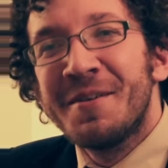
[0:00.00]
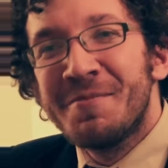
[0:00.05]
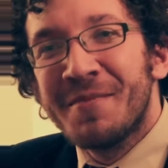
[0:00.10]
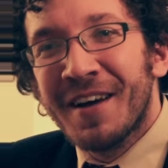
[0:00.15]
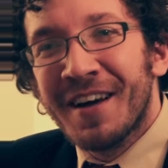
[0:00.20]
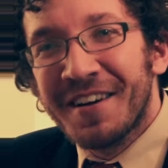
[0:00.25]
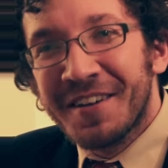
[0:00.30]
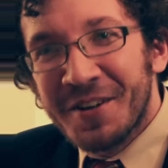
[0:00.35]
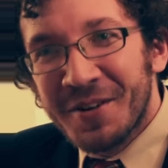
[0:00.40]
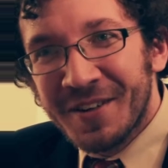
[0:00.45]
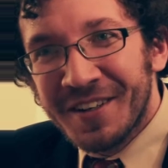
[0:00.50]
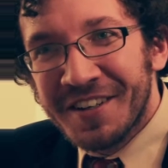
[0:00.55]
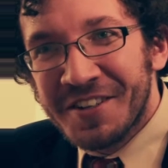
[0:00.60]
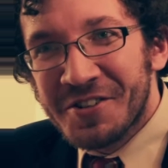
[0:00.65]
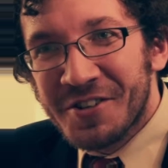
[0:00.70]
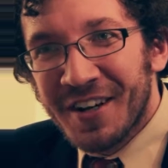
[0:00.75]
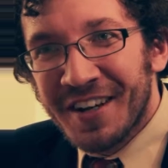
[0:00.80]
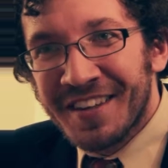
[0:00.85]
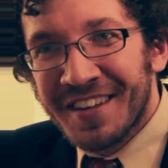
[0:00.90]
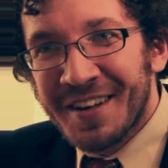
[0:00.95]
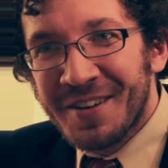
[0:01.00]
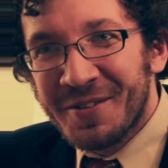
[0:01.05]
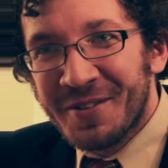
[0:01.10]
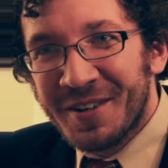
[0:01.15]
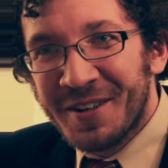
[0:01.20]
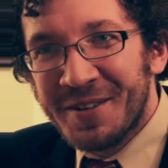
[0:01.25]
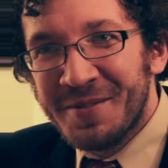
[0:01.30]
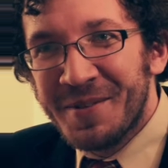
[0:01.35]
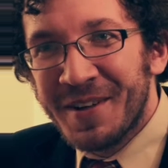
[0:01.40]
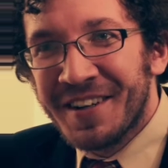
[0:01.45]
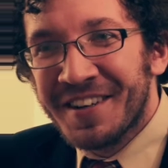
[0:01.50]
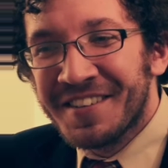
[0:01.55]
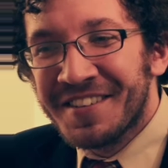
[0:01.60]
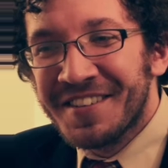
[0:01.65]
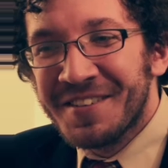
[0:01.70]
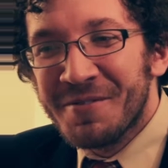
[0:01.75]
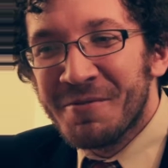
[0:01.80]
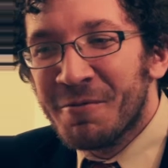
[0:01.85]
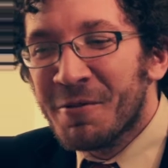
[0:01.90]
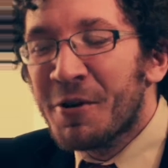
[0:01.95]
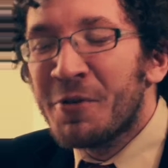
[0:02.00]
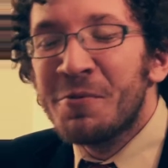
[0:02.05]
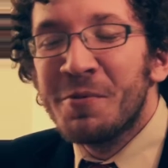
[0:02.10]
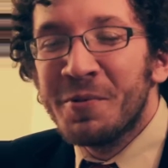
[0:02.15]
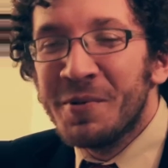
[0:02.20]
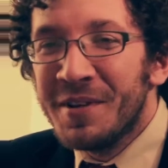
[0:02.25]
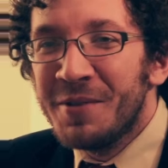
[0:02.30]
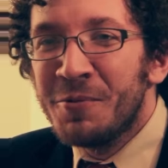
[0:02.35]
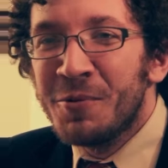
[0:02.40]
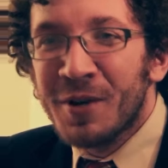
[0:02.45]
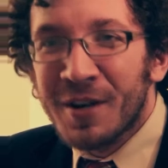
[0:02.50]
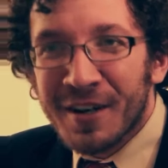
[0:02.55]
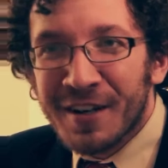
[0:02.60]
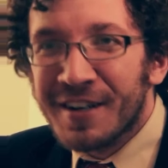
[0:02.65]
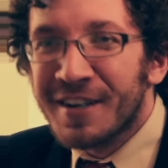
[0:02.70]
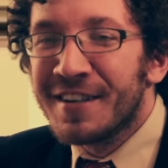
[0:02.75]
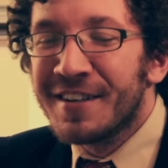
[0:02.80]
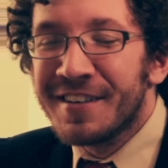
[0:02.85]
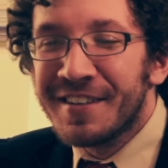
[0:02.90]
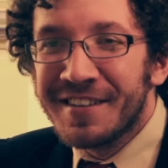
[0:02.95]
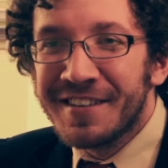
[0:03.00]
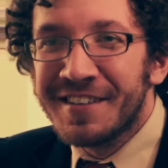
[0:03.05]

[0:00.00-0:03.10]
I'm not going to try that word because it won't work.